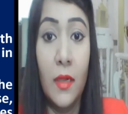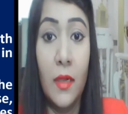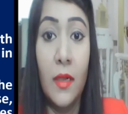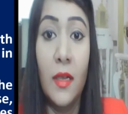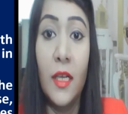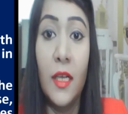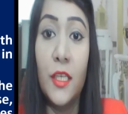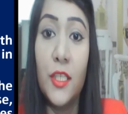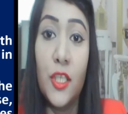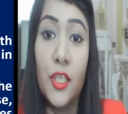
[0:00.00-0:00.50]

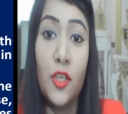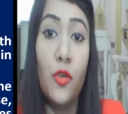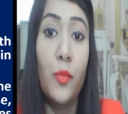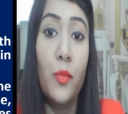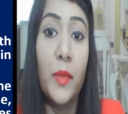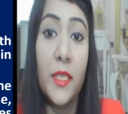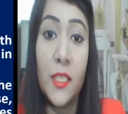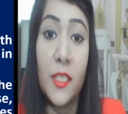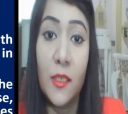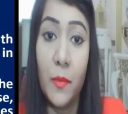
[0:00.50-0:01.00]
Assume
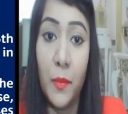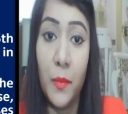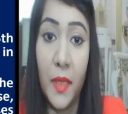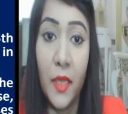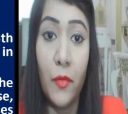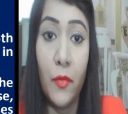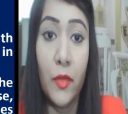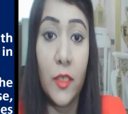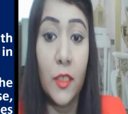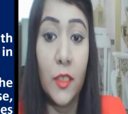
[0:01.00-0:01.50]
Mr. B
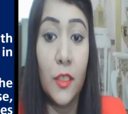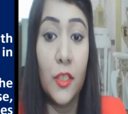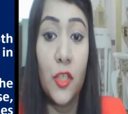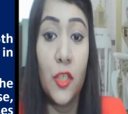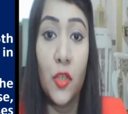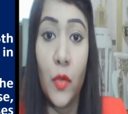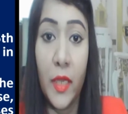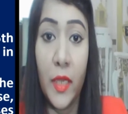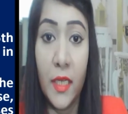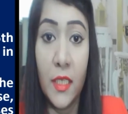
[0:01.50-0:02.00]
returns to
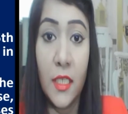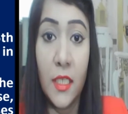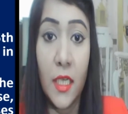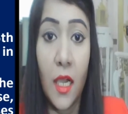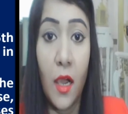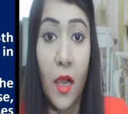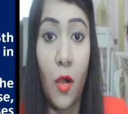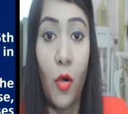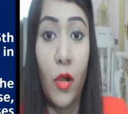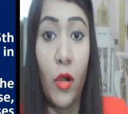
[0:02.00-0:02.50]
India
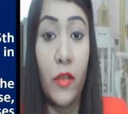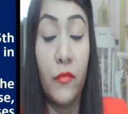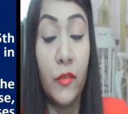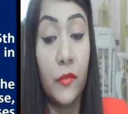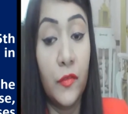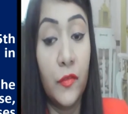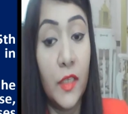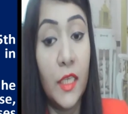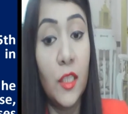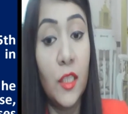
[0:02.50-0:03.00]
on
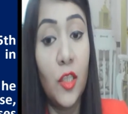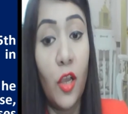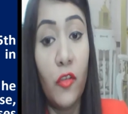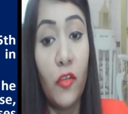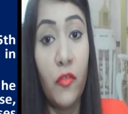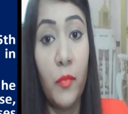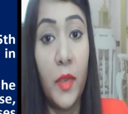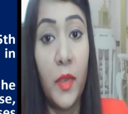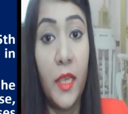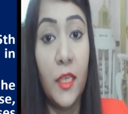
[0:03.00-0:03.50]
15th of
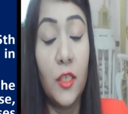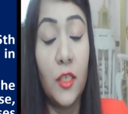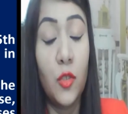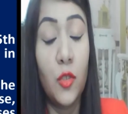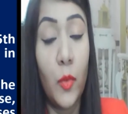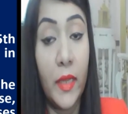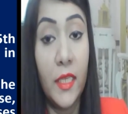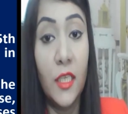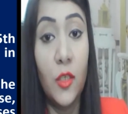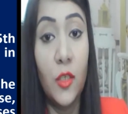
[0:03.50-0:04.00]
May
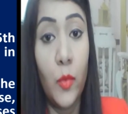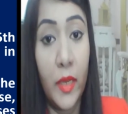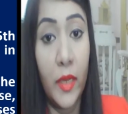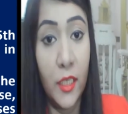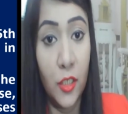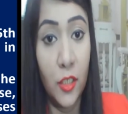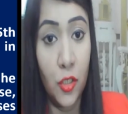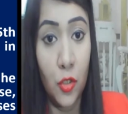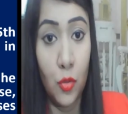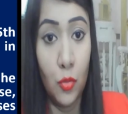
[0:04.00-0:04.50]

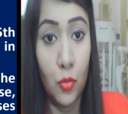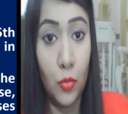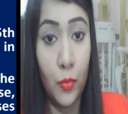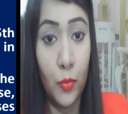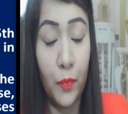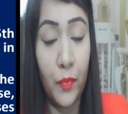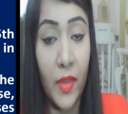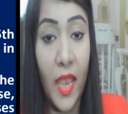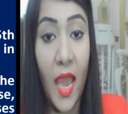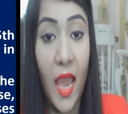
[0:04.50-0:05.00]
2022,
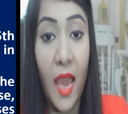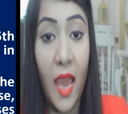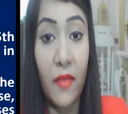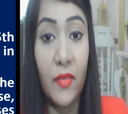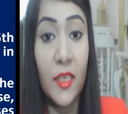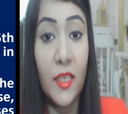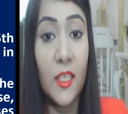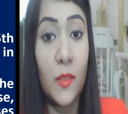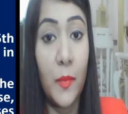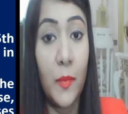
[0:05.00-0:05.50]
having
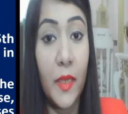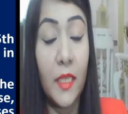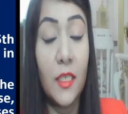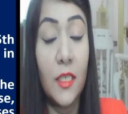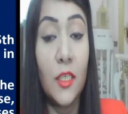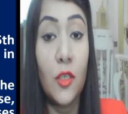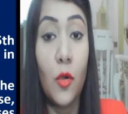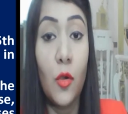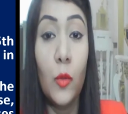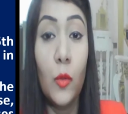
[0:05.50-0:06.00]
spent
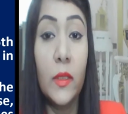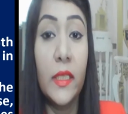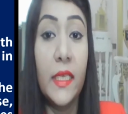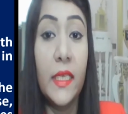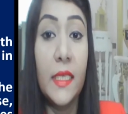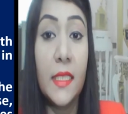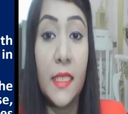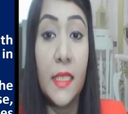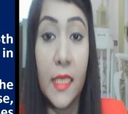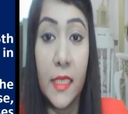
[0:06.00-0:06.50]
only
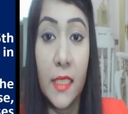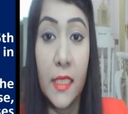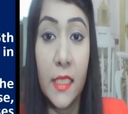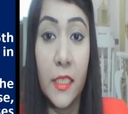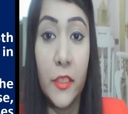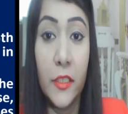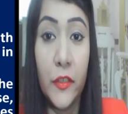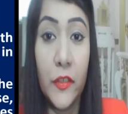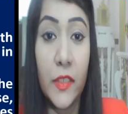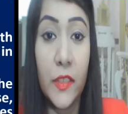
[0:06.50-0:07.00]
6
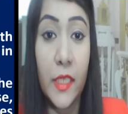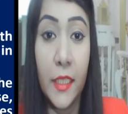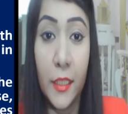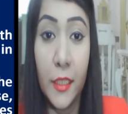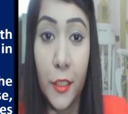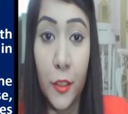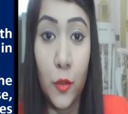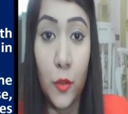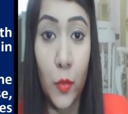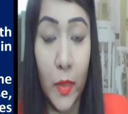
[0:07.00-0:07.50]
years in the
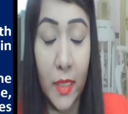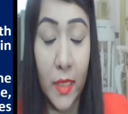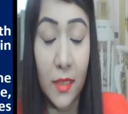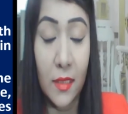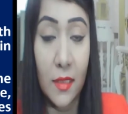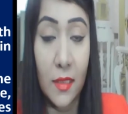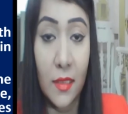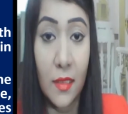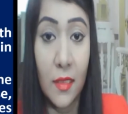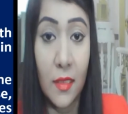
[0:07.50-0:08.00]

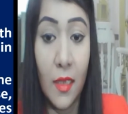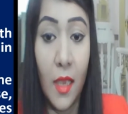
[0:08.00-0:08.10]
US.